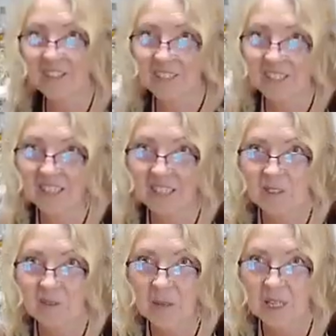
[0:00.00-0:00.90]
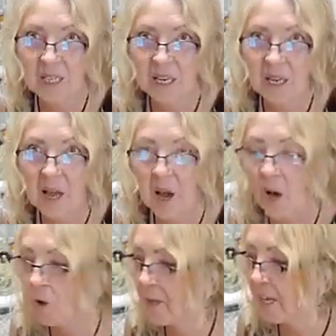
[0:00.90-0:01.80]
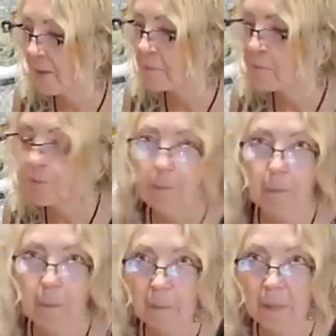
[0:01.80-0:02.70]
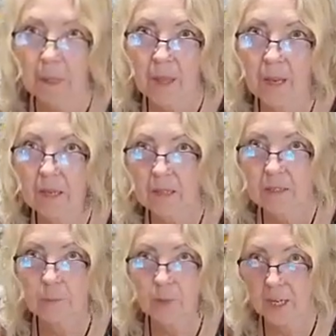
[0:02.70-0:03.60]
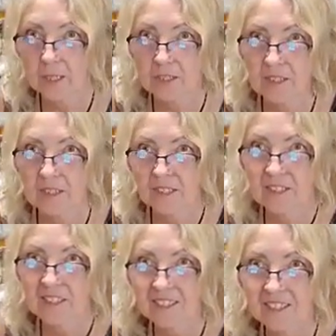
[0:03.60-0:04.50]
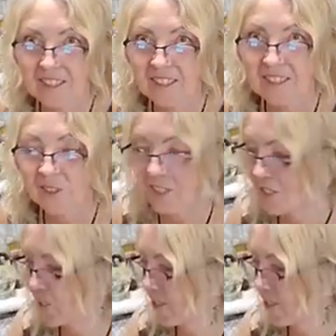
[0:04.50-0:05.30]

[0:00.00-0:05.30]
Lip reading: going to save it for Monday. Okay, surprise. I do that to you